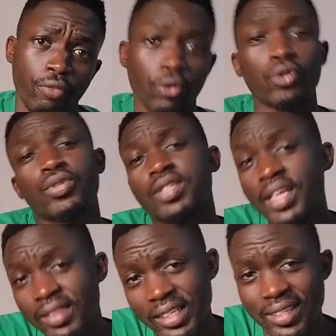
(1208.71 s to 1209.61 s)

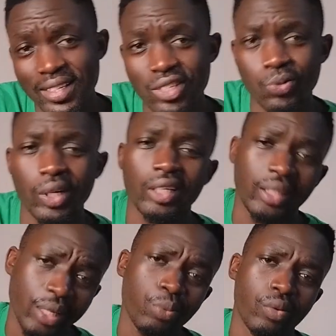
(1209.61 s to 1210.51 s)
photosynthesis will
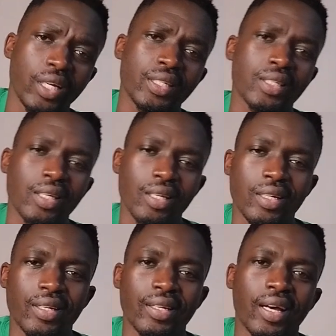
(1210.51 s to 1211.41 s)
take place
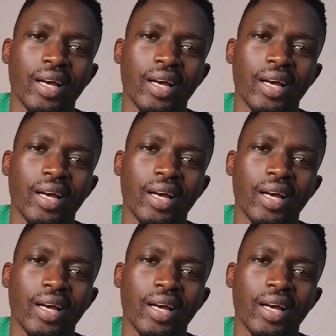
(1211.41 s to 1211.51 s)
in